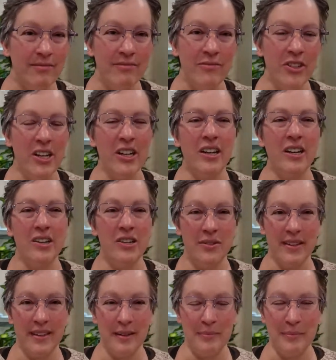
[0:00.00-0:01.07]
What are you going to do
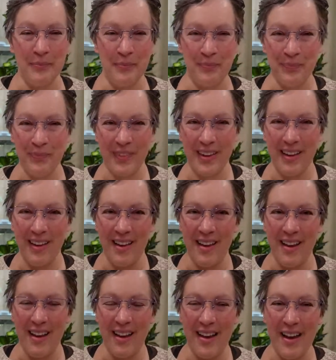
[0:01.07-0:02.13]
with it?
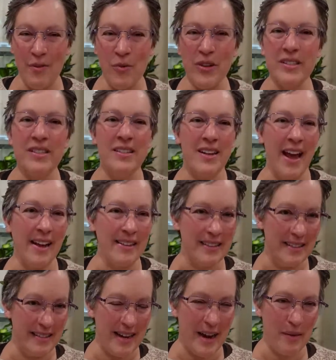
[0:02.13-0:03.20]
And what's the
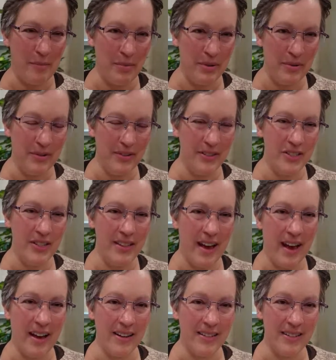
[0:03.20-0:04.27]
next step to
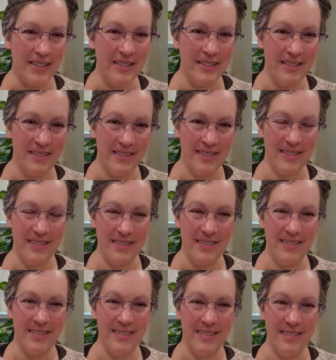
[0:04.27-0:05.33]
that?
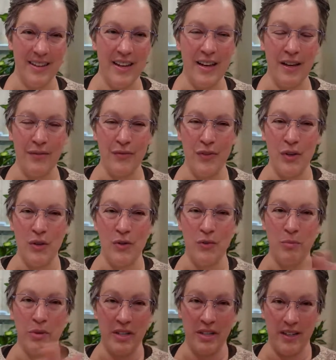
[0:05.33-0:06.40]
If you
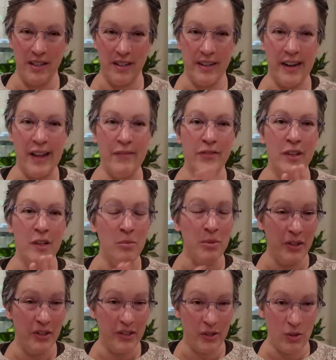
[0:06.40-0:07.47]
put it in an envelope, are
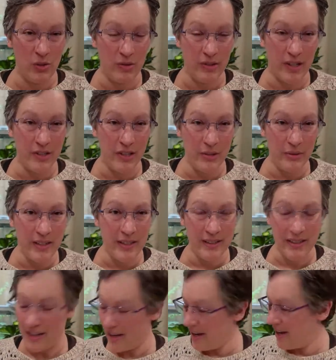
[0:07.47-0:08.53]
you going to hold on to it?
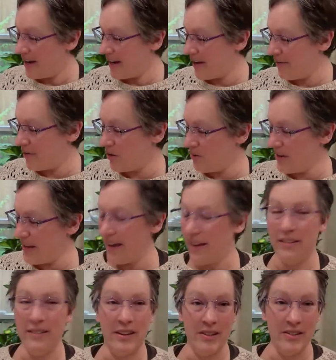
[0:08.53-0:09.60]
I've
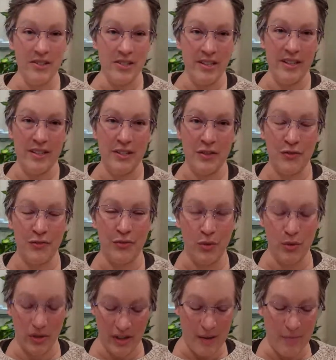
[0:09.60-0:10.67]
held on to this
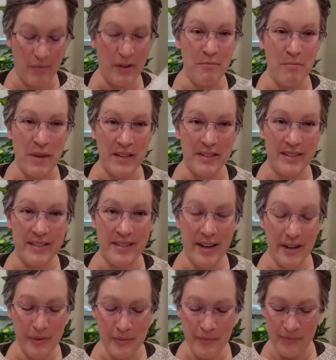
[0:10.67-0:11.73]
for a couple of months
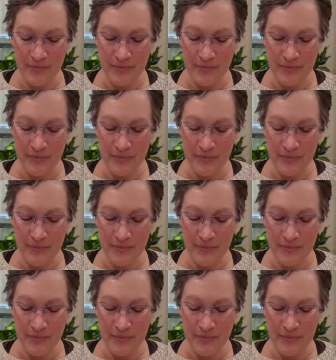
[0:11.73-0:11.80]
now.